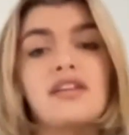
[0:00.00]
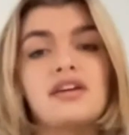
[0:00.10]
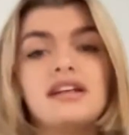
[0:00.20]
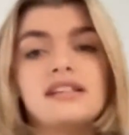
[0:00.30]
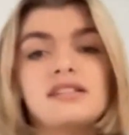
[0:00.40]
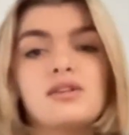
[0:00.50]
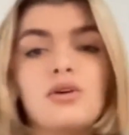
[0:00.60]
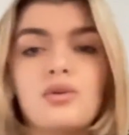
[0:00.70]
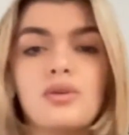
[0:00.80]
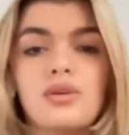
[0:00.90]
I think it's
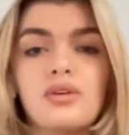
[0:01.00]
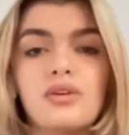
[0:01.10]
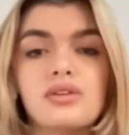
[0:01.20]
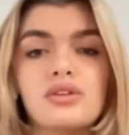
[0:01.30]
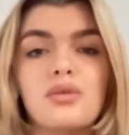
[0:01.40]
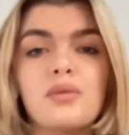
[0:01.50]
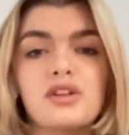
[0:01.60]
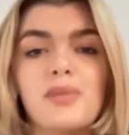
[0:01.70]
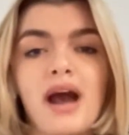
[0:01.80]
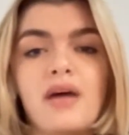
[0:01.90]
so
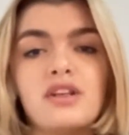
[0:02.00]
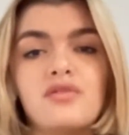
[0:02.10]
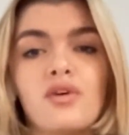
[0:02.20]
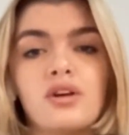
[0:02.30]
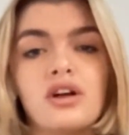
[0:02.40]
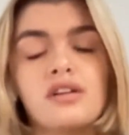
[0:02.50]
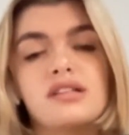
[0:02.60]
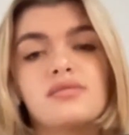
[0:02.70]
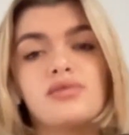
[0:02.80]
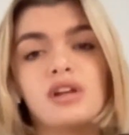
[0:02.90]
much better when you've already got
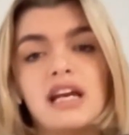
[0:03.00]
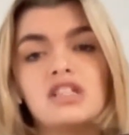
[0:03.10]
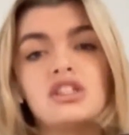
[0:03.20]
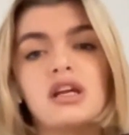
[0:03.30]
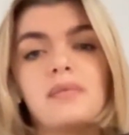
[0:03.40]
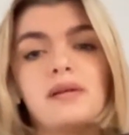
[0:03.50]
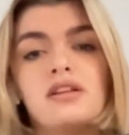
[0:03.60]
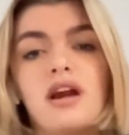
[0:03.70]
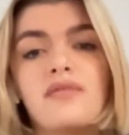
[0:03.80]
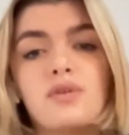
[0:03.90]
this relationship
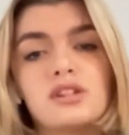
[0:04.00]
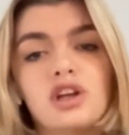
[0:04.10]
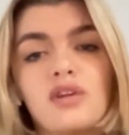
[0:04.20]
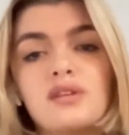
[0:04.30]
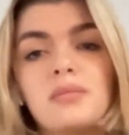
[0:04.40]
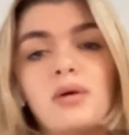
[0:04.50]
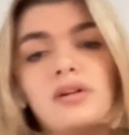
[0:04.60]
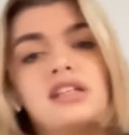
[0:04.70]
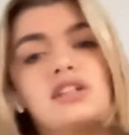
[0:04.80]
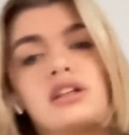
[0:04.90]
and everyone's comfortable
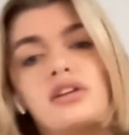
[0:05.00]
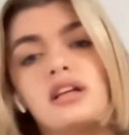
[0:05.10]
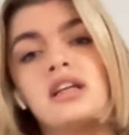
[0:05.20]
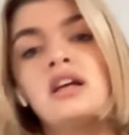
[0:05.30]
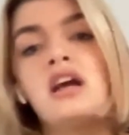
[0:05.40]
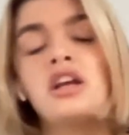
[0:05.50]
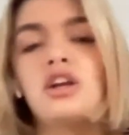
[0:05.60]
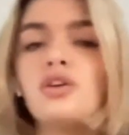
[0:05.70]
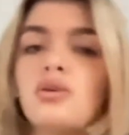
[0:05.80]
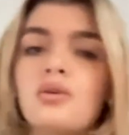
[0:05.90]
with each other, and
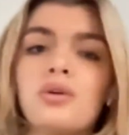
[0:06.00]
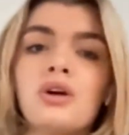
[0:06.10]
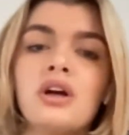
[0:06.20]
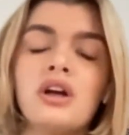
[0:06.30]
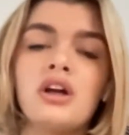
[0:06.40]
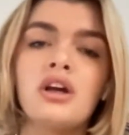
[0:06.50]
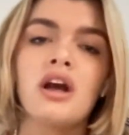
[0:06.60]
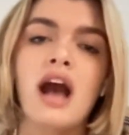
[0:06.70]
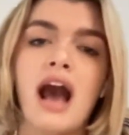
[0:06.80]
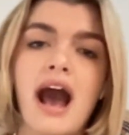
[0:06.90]
you know
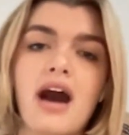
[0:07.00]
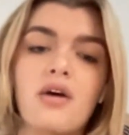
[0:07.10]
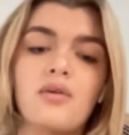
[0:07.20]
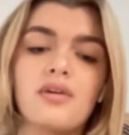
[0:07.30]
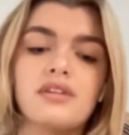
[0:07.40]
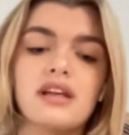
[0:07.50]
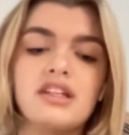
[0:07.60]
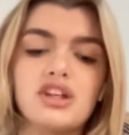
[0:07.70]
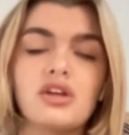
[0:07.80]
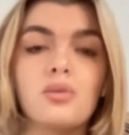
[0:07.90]
how
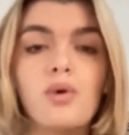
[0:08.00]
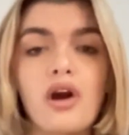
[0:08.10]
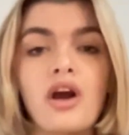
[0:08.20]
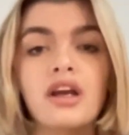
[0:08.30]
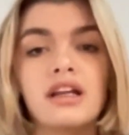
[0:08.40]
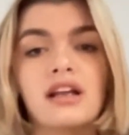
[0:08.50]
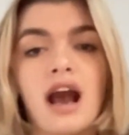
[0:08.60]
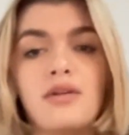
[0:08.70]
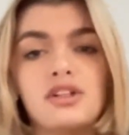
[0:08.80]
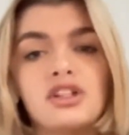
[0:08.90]
each other work and
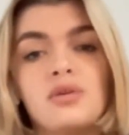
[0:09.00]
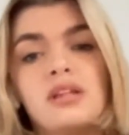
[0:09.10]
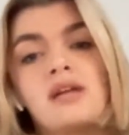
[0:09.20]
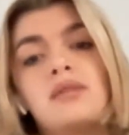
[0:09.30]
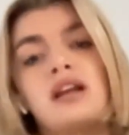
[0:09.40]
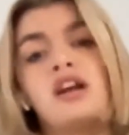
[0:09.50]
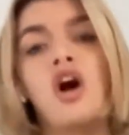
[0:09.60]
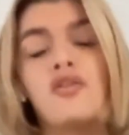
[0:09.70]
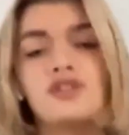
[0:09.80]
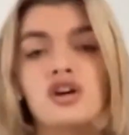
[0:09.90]
how a shoot is. I mean, a
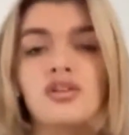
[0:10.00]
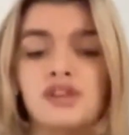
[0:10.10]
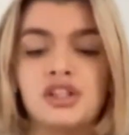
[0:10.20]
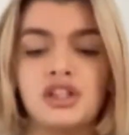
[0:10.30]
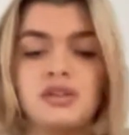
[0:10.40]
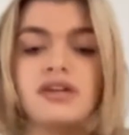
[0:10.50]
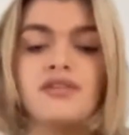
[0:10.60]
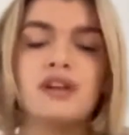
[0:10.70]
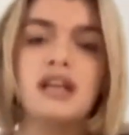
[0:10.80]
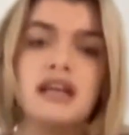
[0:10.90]
lot of photographers shoot
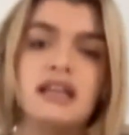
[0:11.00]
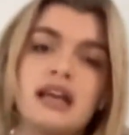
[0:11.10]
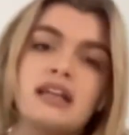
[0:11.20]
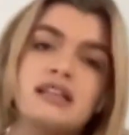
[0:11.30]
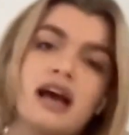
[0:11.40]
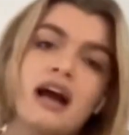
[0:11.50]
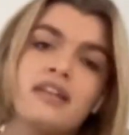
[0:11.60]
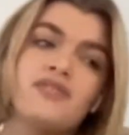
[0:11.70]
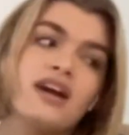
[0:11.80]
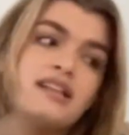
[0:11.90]
differently, and I
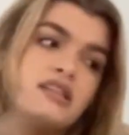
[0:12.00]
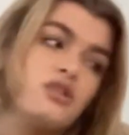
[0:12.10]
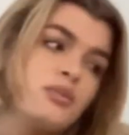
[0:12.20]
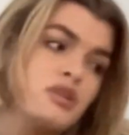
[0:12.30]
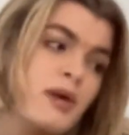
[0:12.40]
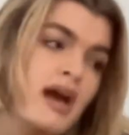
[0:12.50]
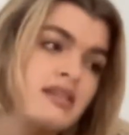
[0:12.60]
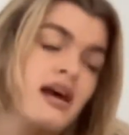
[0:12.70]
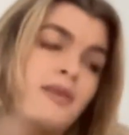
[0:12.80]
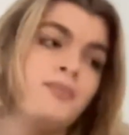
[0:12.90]
find it so much better
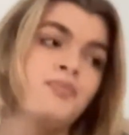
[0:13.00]
that